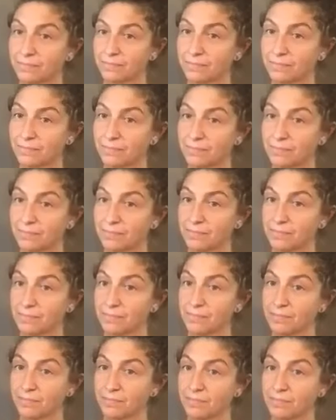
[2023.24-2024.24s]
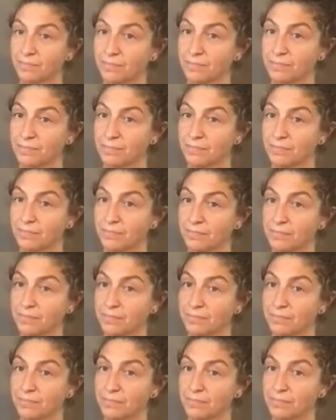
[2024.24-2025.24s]

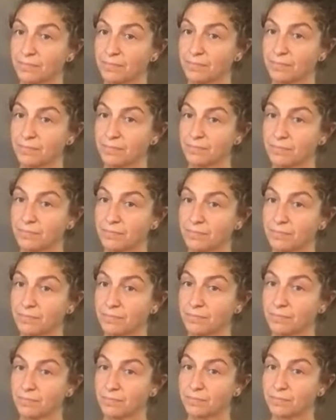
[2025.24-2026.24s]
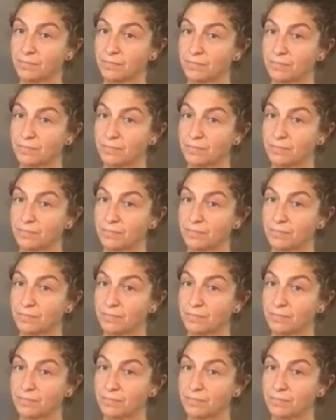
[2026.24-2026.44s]
The person shown says nothing.